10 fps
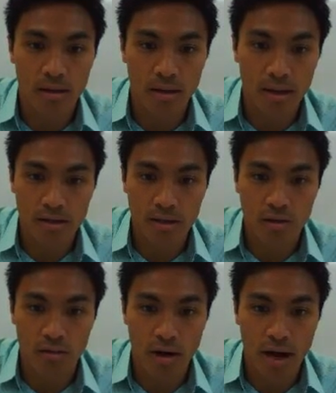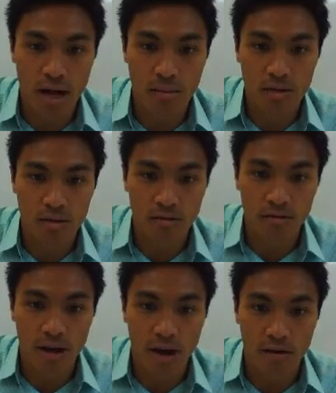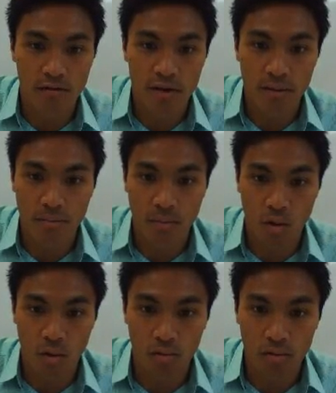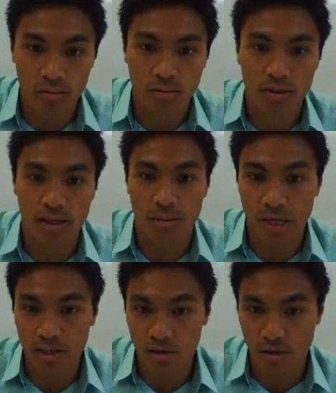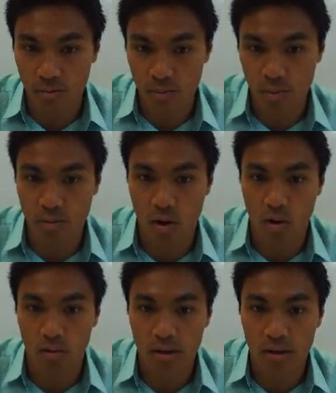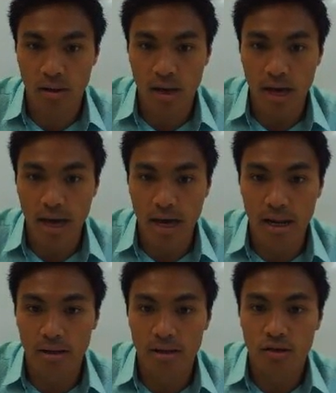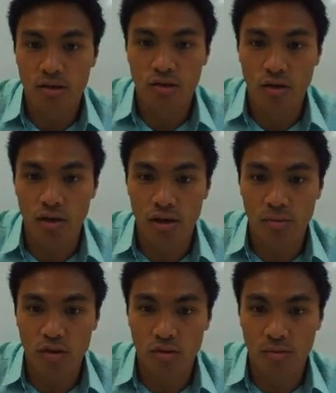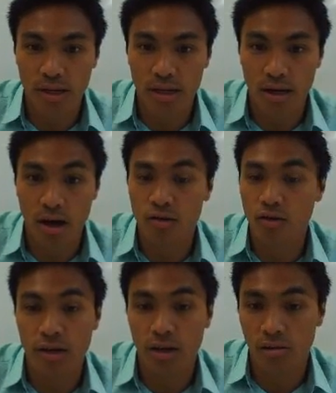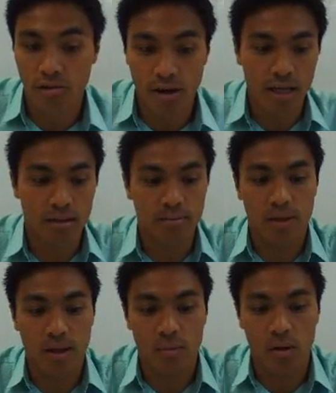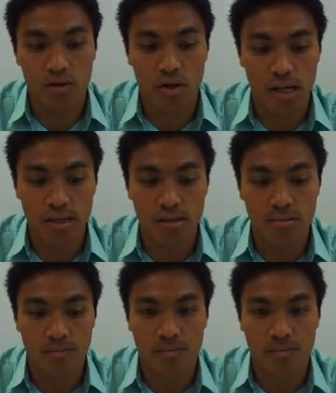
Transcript: and that's in grams for every mole. That means grams per mole. And sodium should be, chlorine, apologize.